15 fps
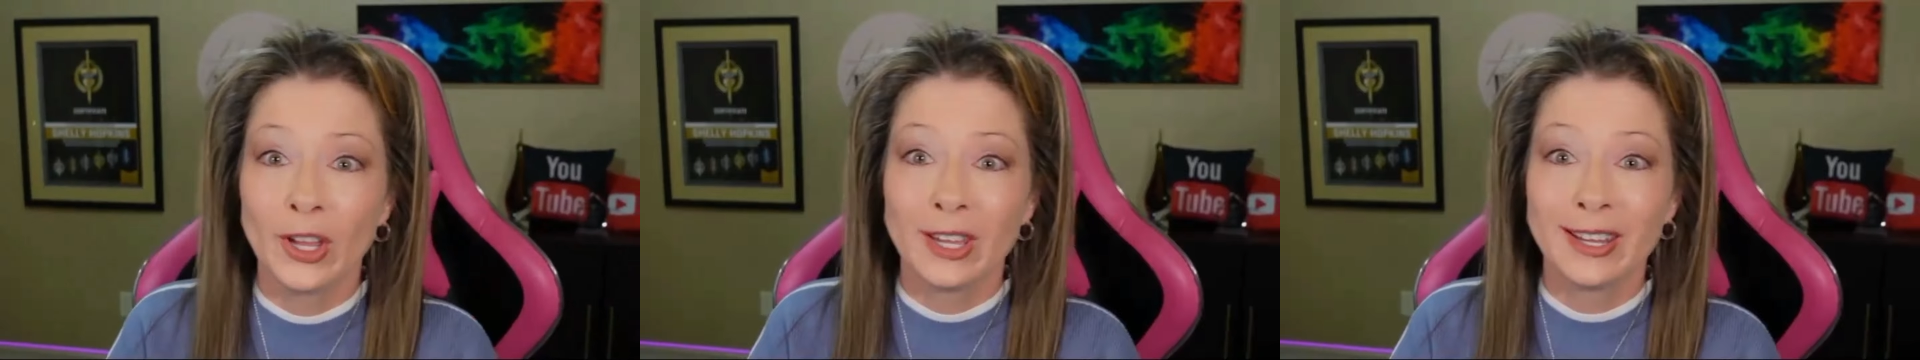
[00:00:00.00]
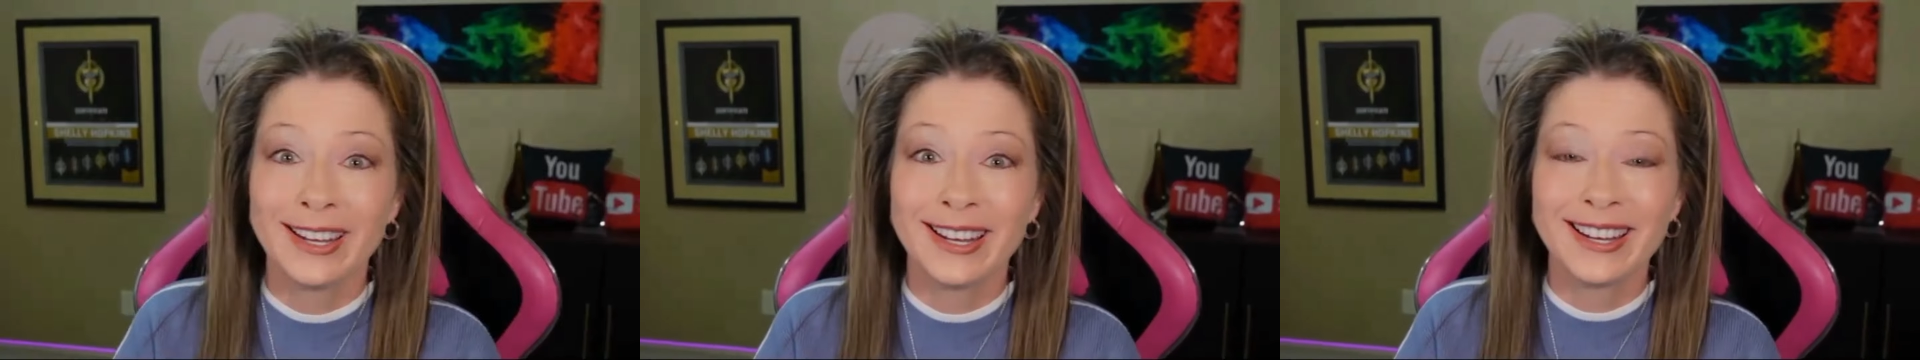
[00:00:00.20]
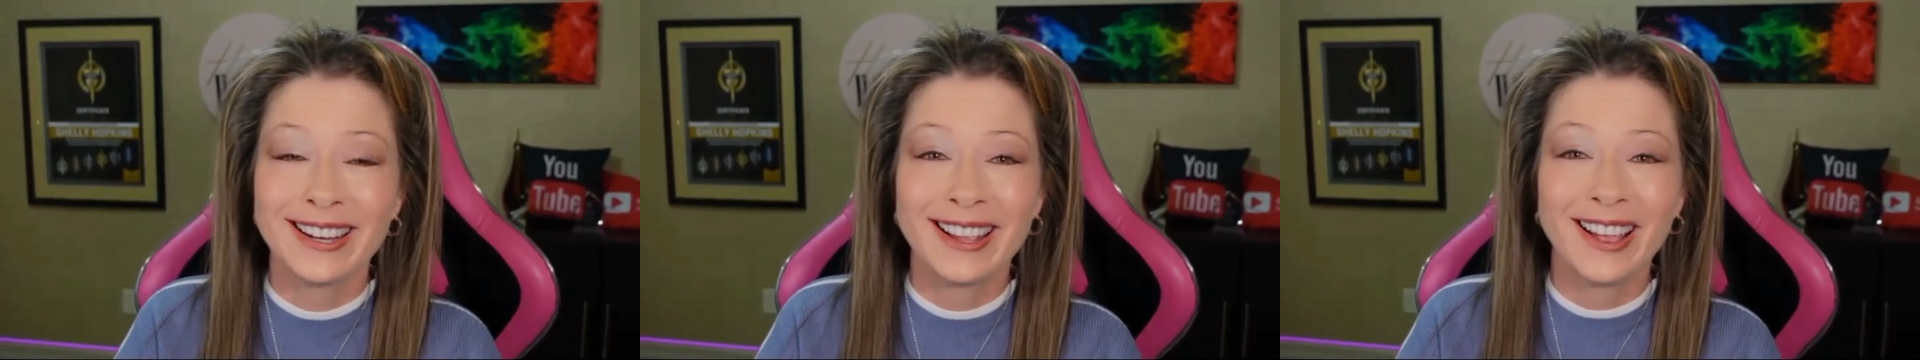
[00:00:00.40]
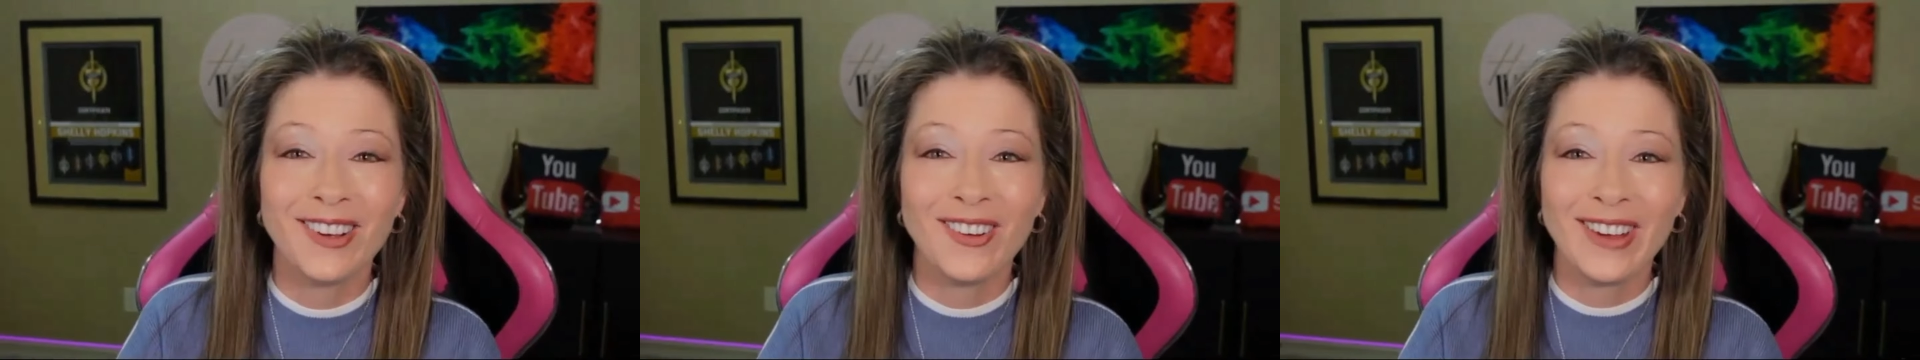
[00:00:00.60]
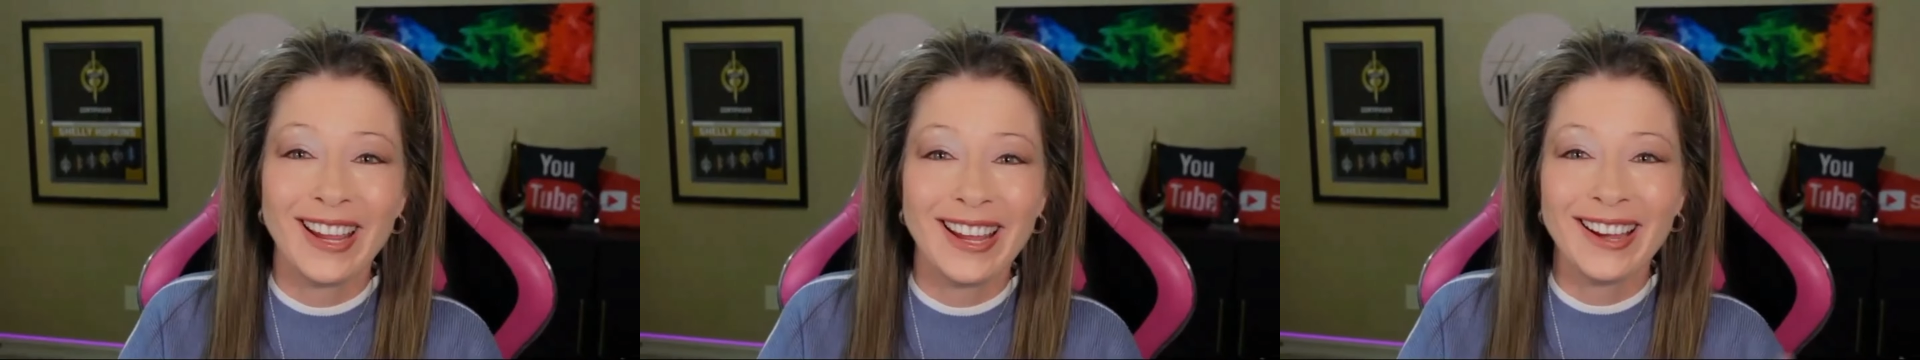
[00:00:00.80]
You need to
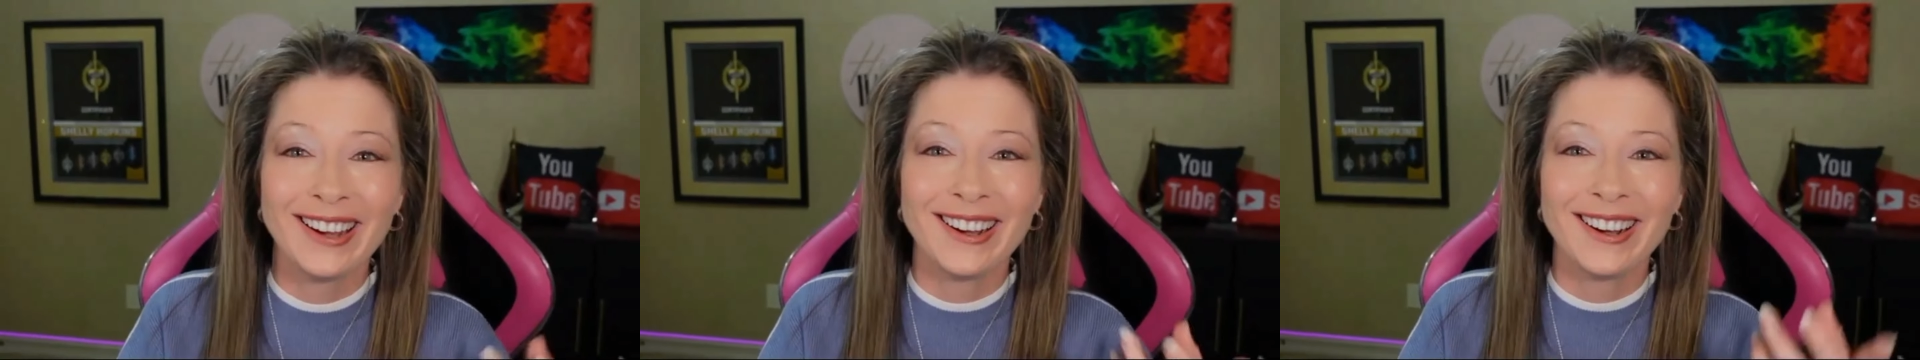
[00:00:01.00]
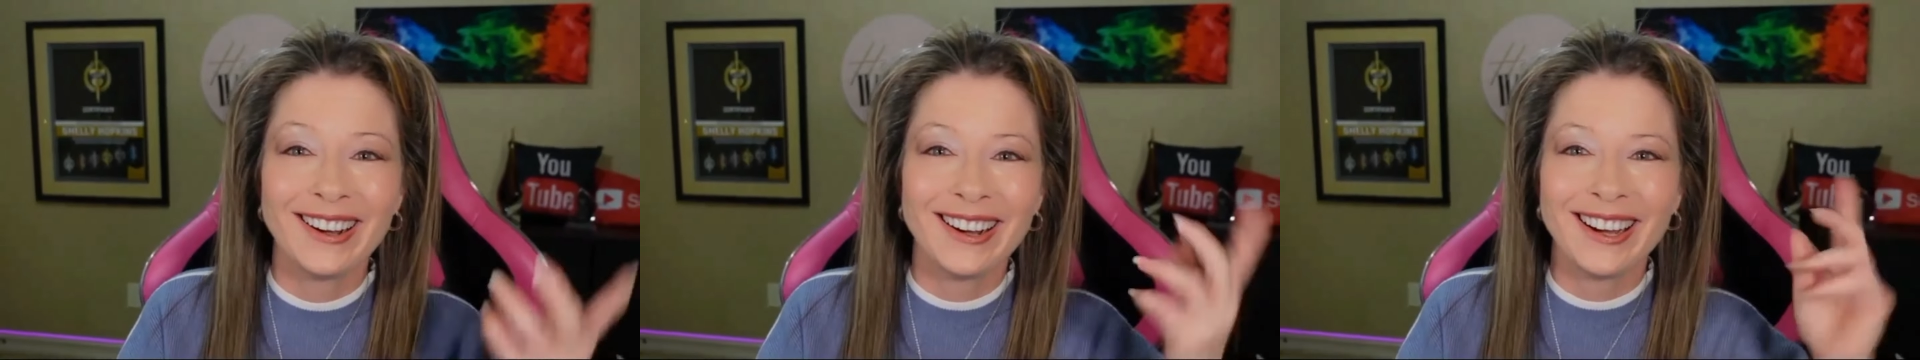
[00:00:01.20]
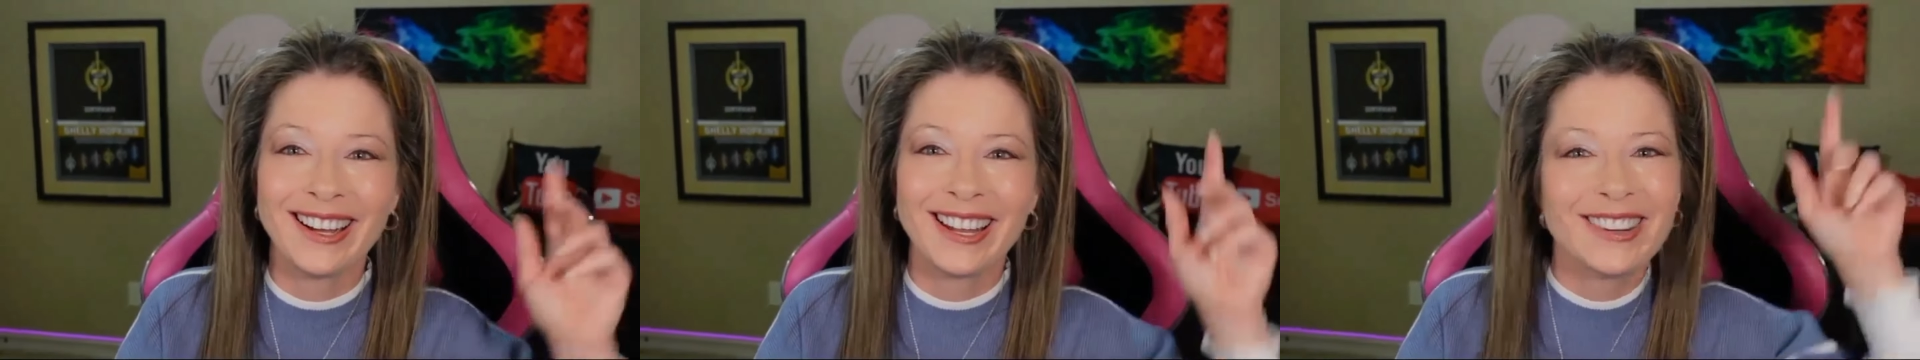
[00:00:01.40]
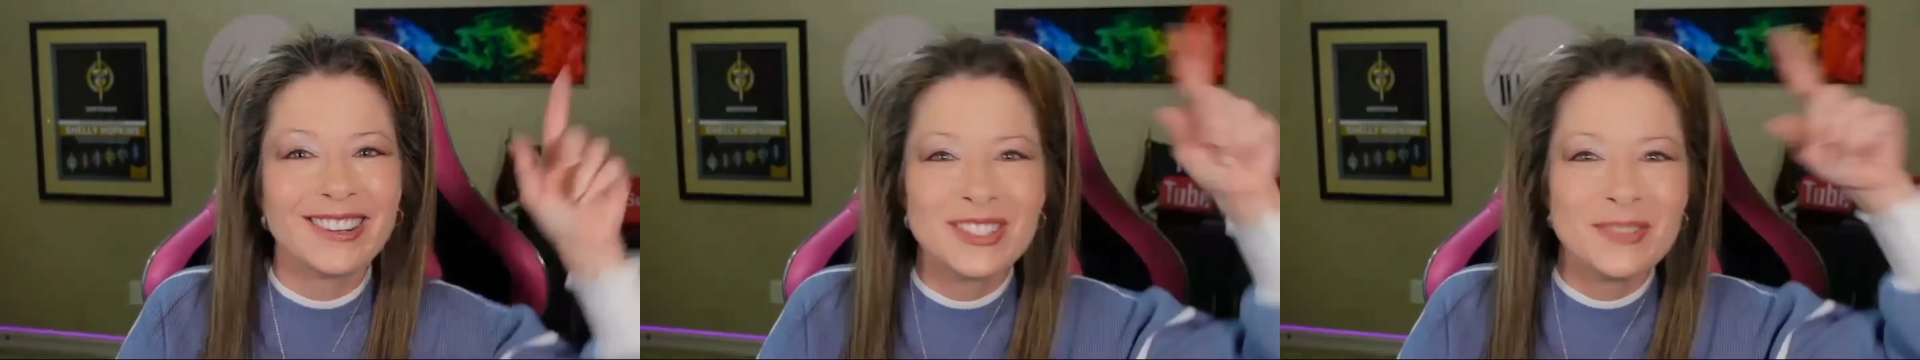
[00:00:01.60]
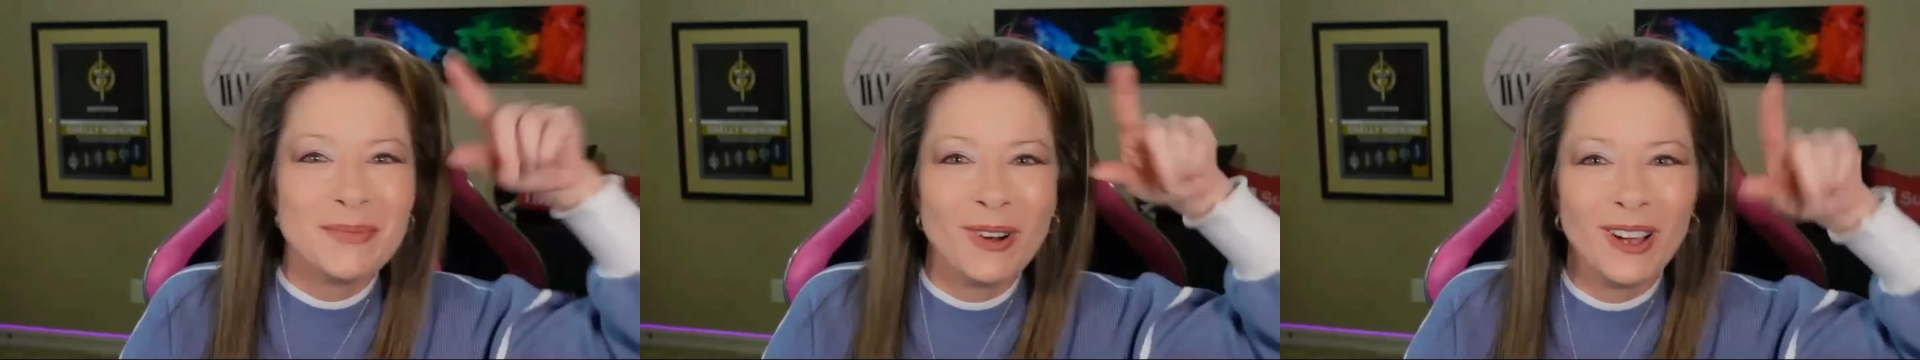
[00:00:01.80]
go here and
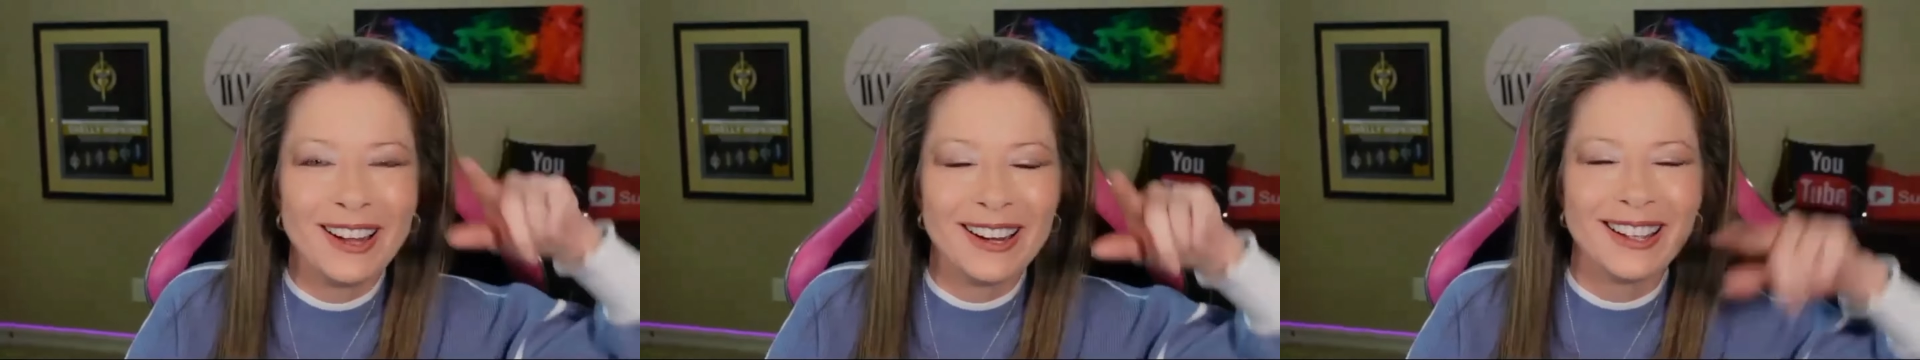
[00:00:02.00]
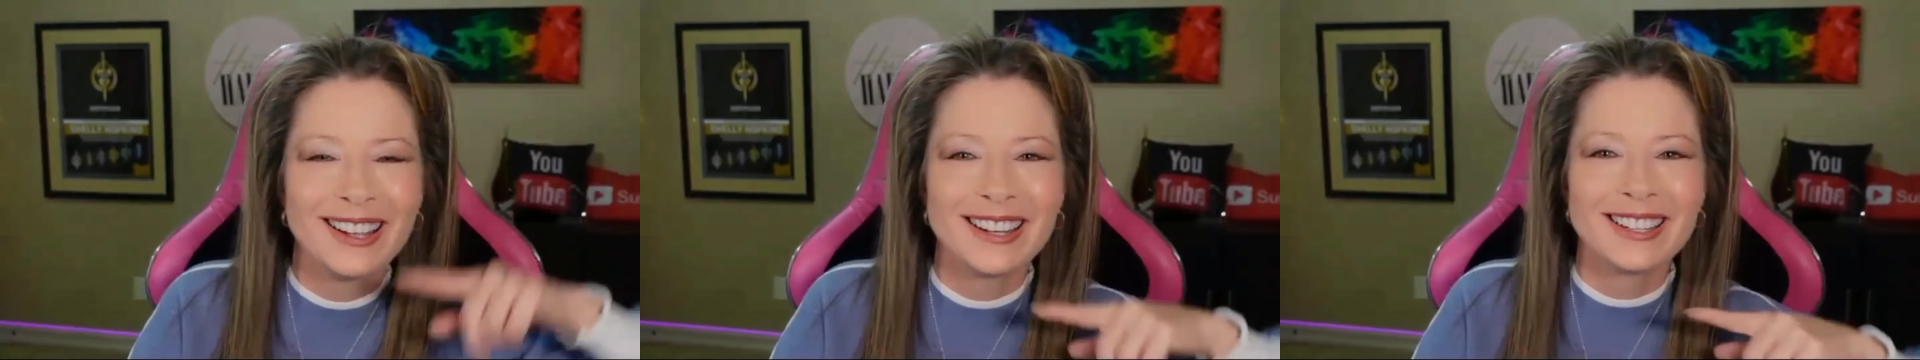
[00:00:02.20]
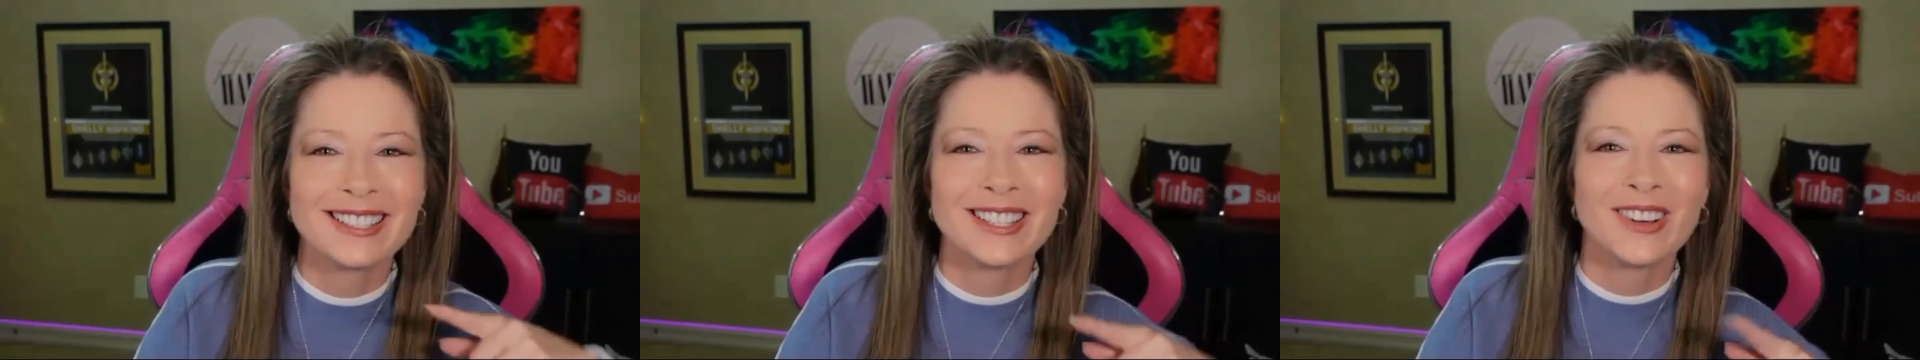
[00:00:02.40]
here's the product.